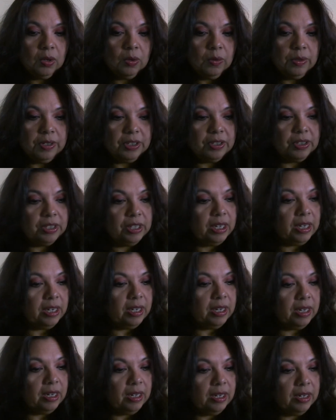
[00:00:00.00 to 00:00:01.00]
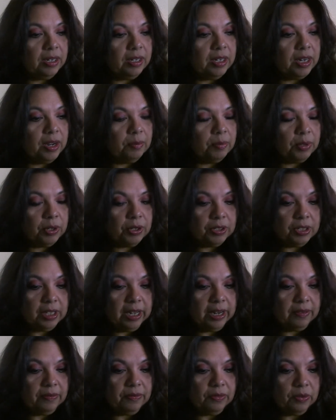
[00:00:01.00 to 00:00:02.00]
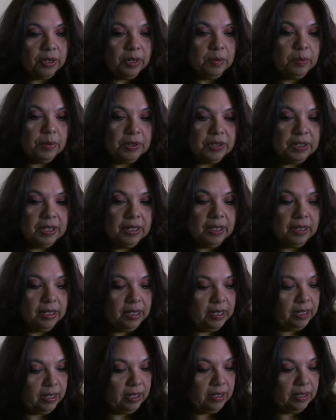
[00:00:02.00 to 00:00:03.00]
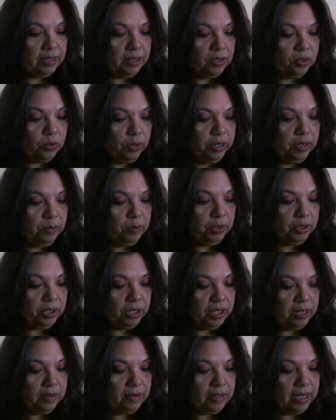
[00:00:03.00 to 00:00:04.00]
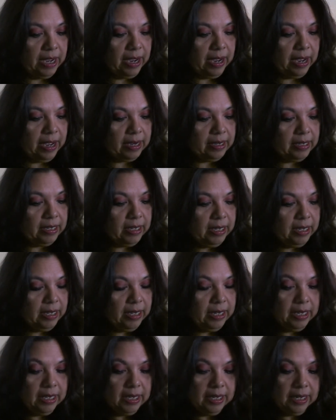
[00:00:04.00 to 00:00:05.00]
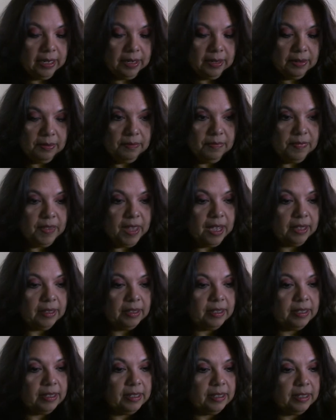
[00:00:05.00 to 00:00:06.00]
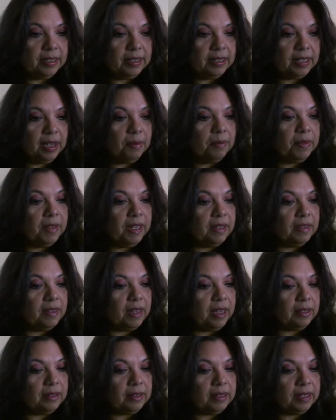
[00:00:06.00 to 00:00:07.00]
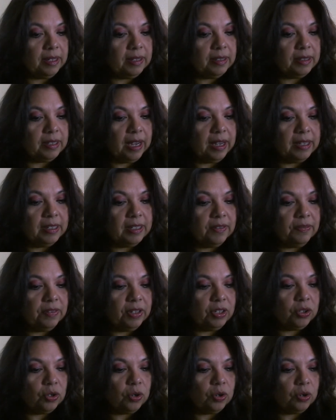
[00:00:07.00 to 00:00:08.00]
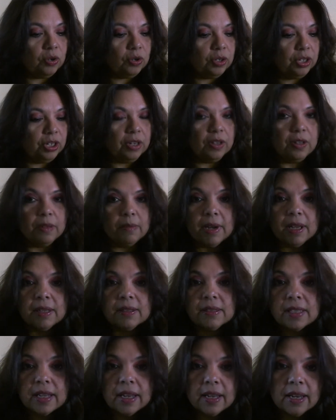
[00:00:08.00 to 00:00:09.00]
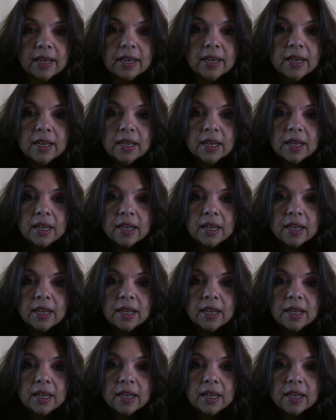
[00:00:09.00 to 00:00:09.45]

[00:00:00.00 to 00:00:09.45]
When you see numbers like 40% of this, 20% of that, um, that's something that's a scientific journal. You know, they might say,